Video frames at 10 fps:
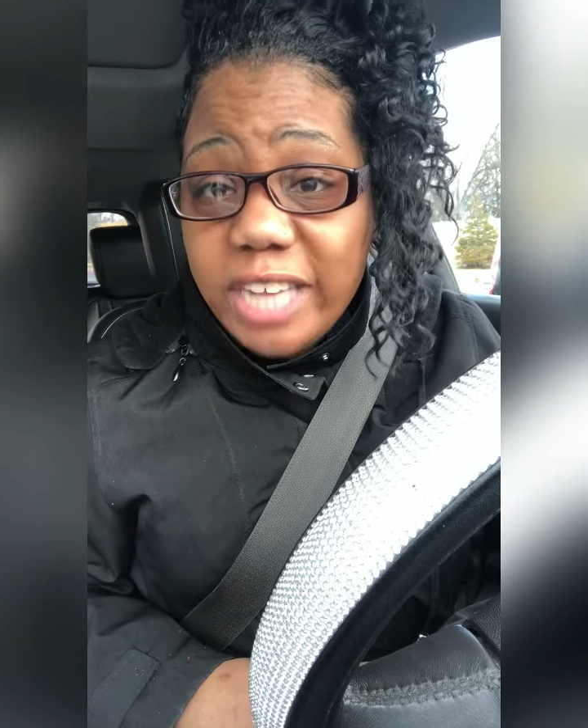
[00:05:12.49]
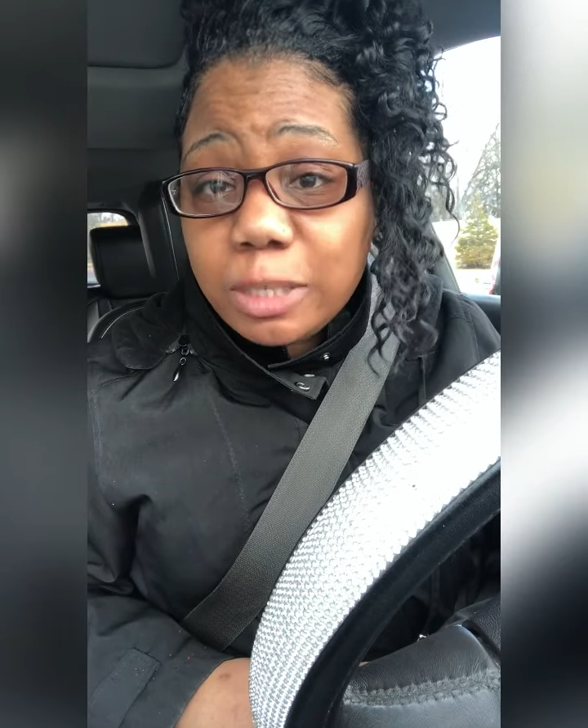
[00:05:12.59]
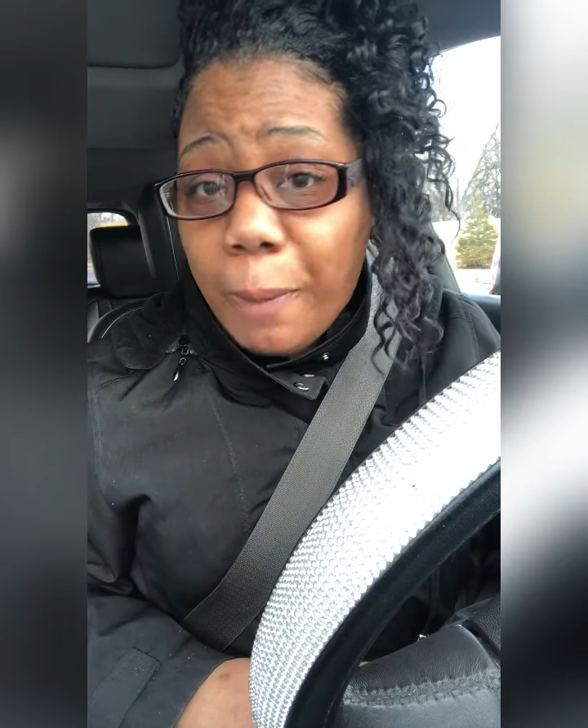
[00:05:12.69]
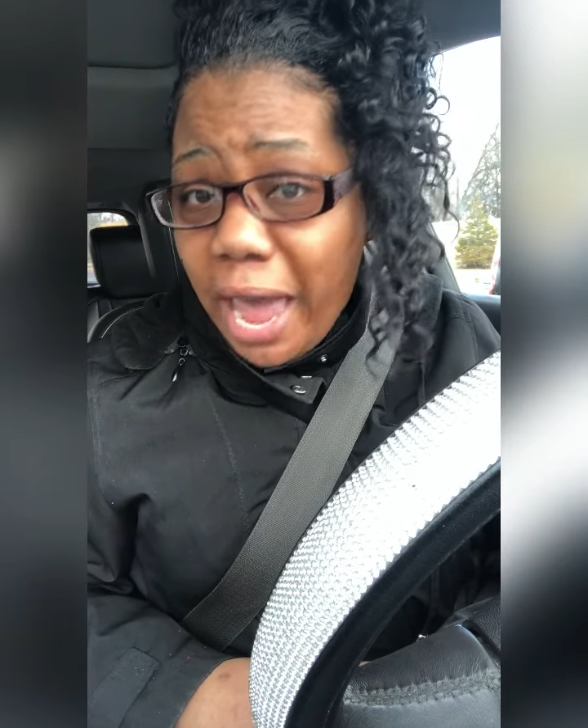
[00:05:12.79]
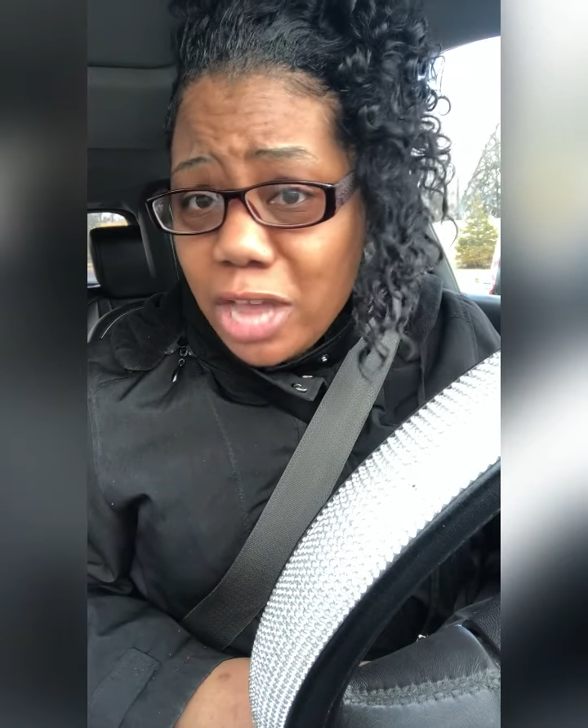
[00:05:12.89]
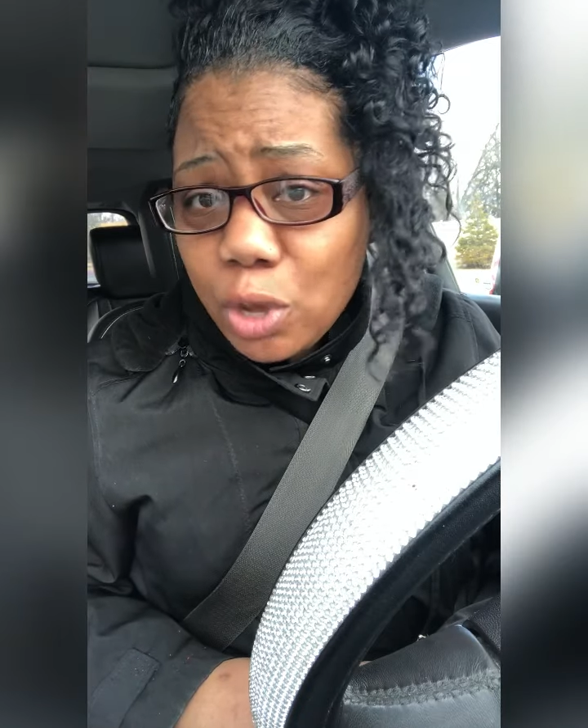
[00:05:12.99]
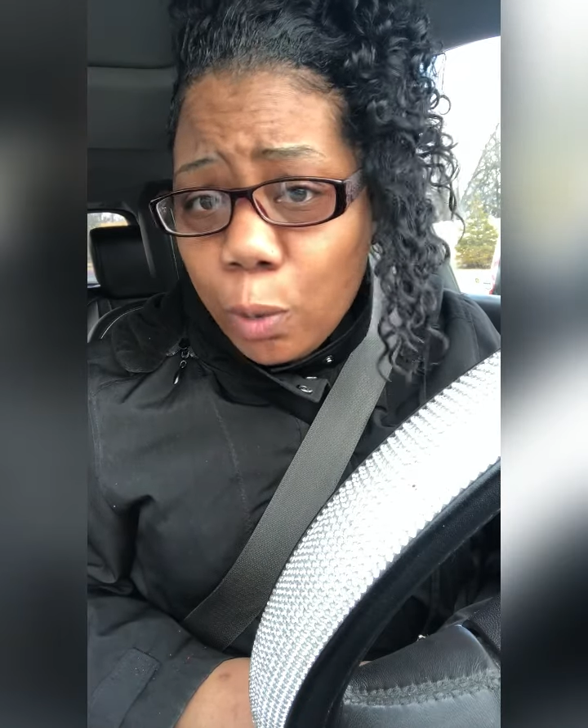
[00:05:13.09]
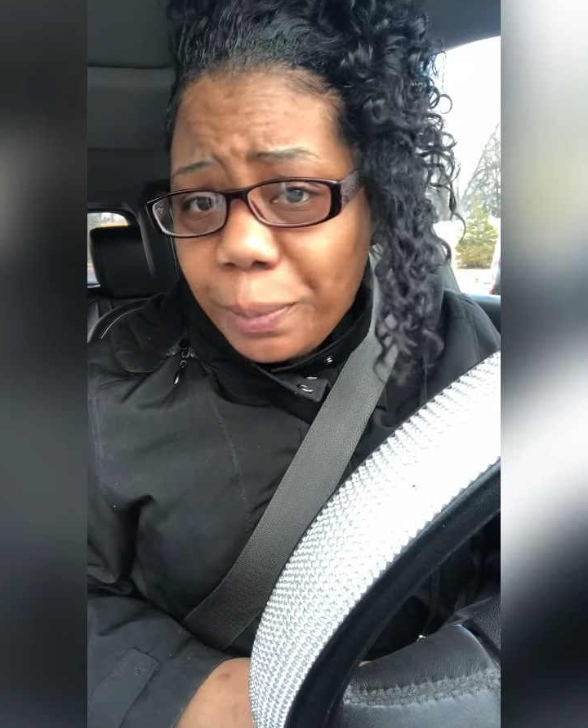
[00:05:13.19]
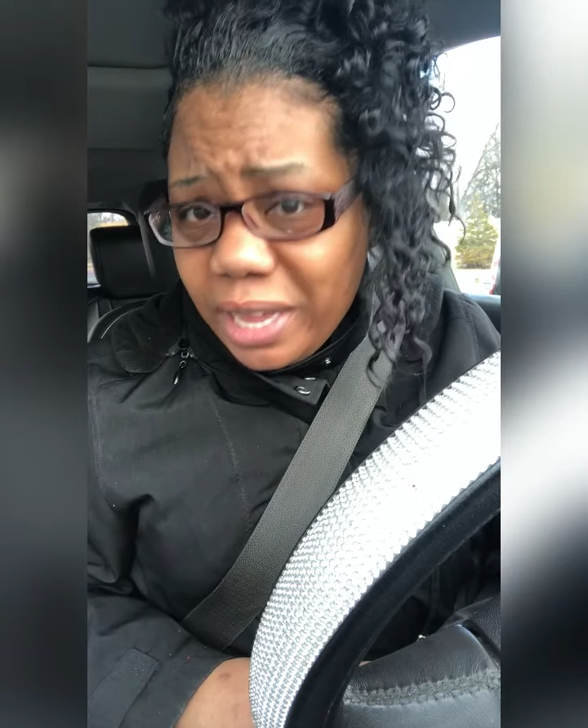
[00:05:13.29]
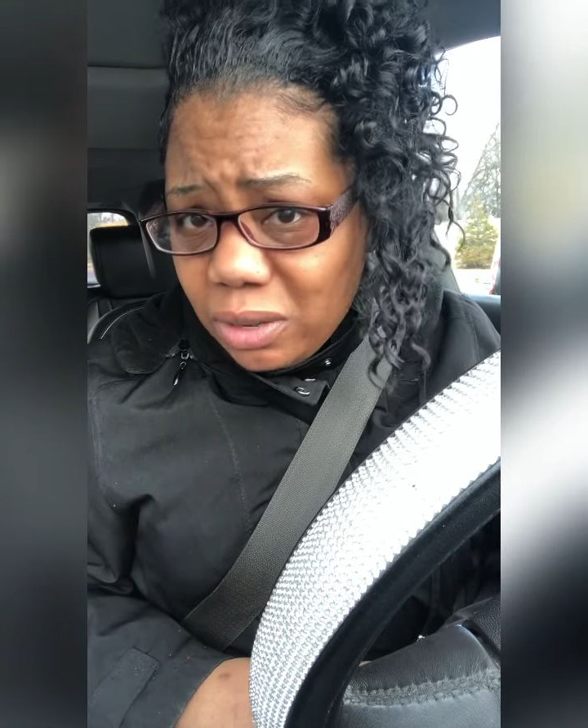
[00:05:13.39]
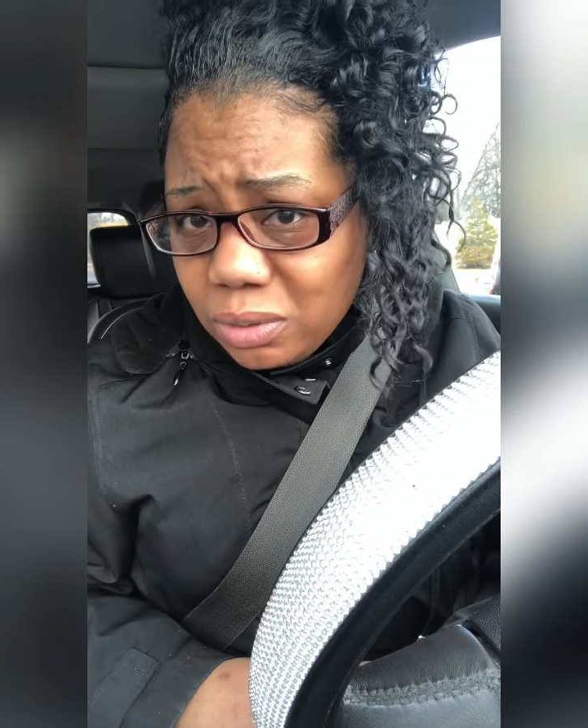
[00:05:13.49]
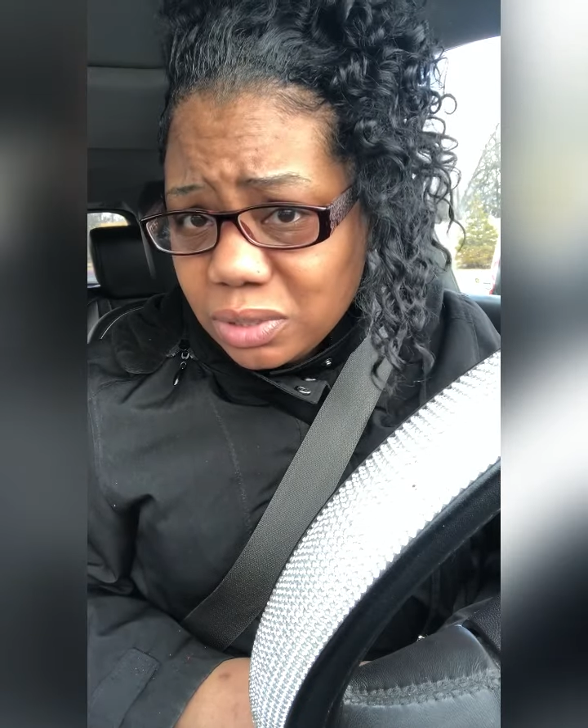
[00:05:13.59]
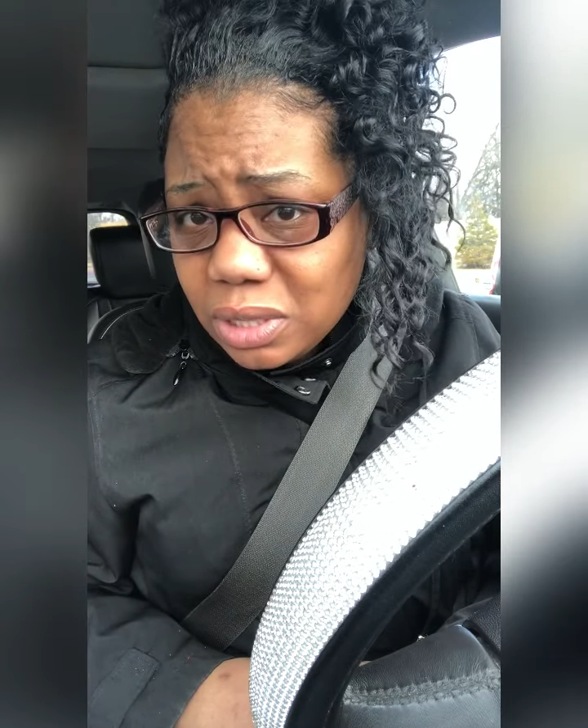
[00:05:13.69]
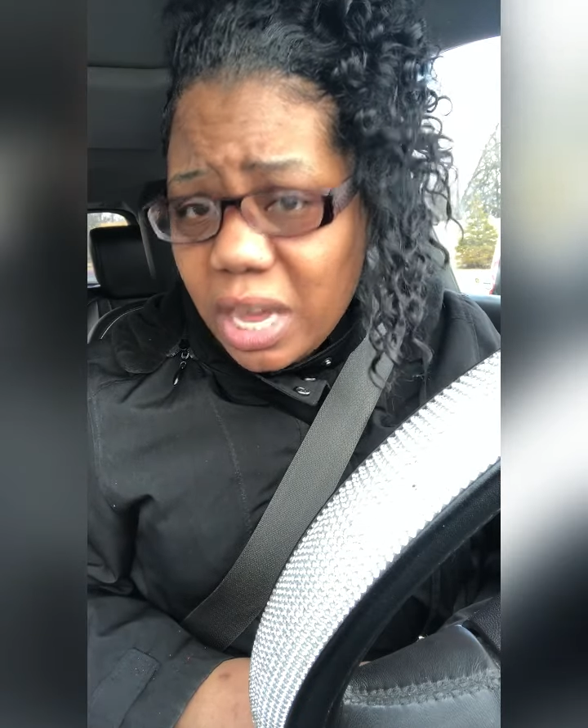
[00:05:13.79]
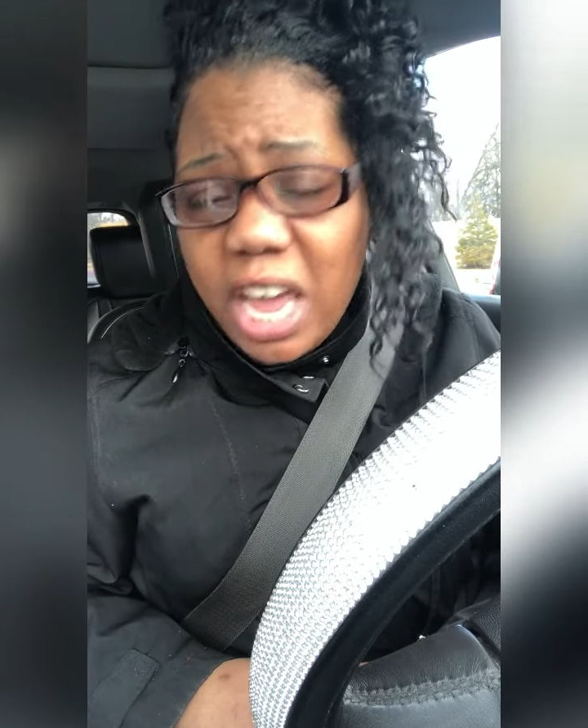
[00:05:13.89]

to pay your bills,